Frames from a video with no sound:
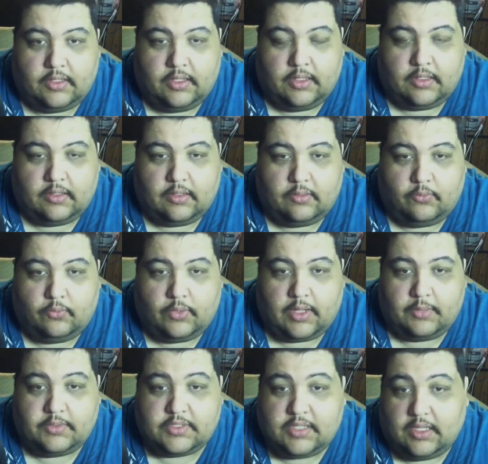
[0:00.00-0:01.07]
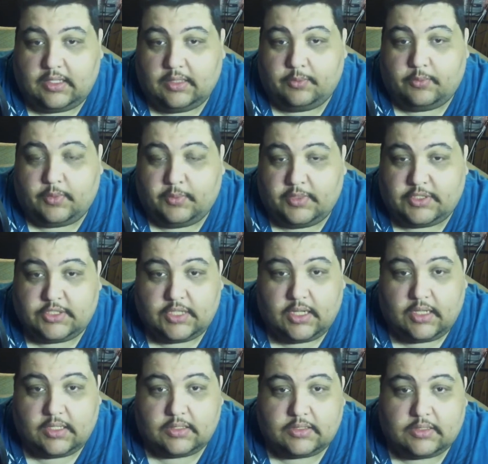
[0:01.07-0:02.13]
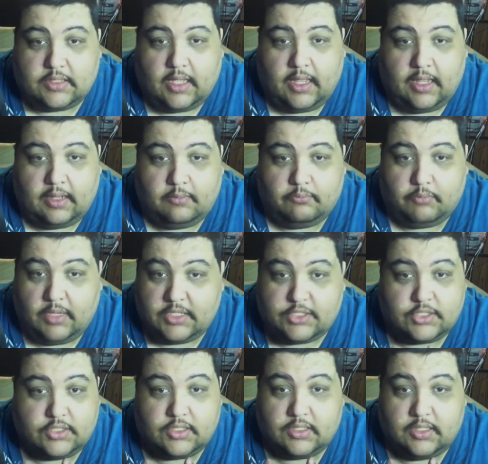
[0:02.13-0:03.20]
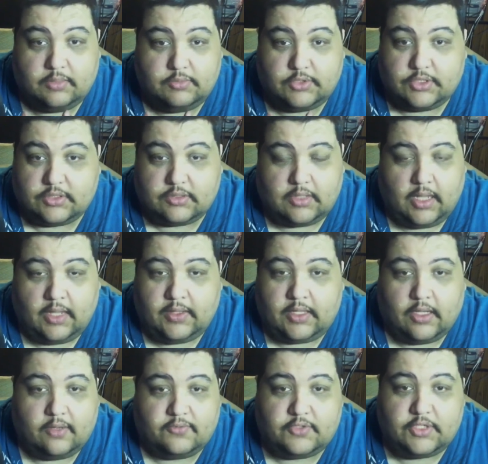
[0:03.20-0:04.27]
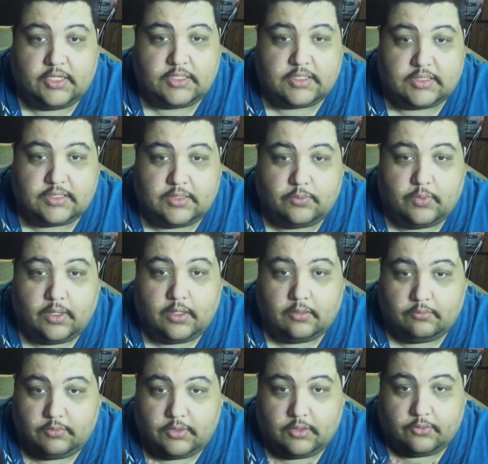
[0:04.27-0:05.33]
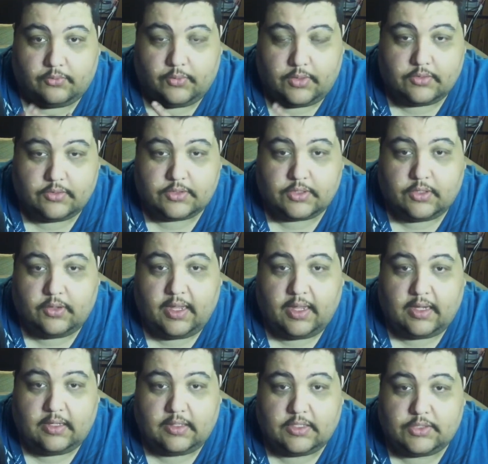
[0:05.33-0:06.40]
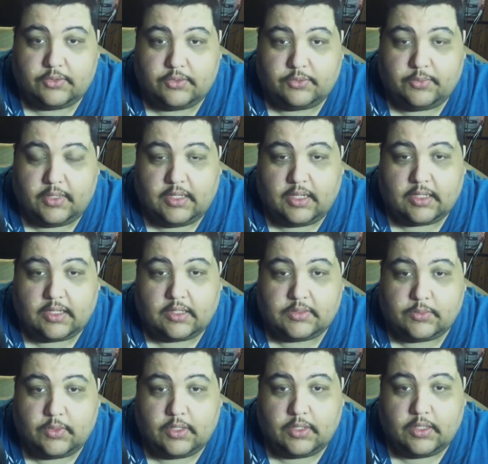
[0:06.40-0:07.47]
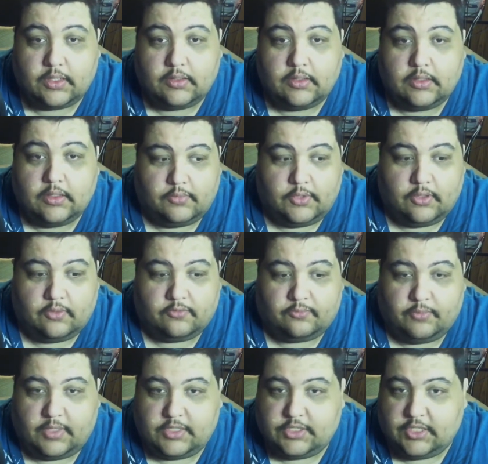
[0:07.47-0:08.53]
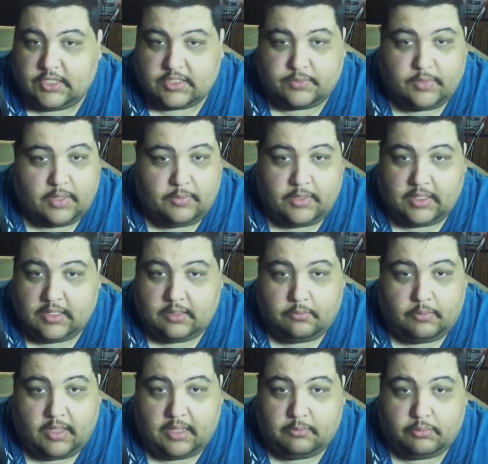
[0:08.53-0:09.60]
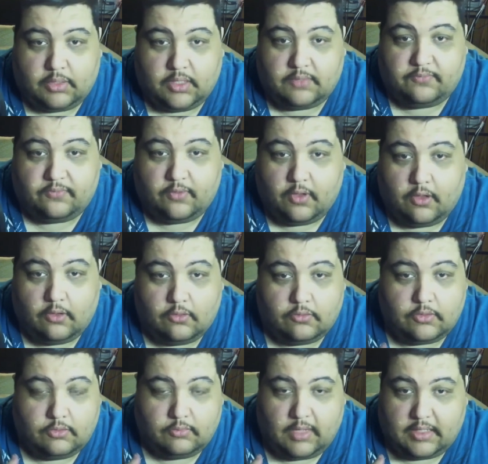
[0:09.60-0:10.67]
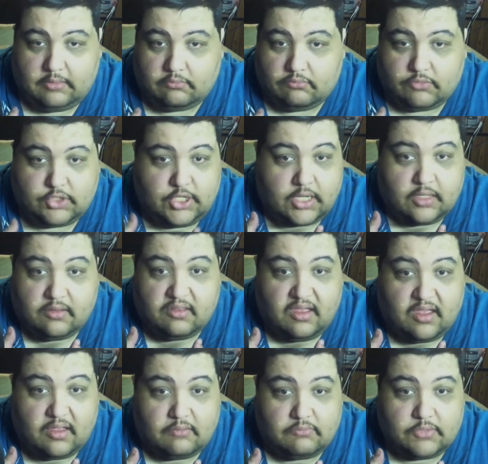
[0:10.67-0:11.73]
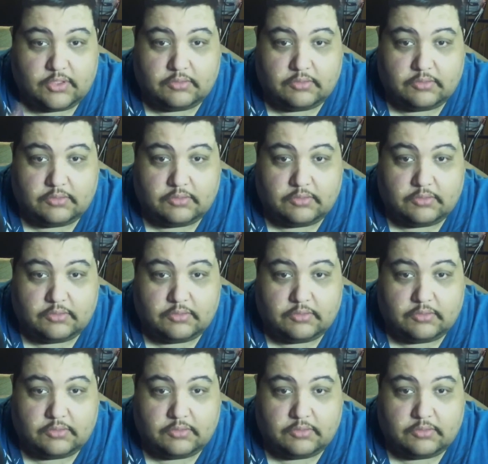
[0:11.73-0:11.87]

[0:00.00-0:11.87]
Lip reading: and when I was telling them about my chest, I mentioned to them just on the off chance, I said, well, 3 years ago I had an issue with my neck as well. If my chest might be getting bad blood flow, you might check that,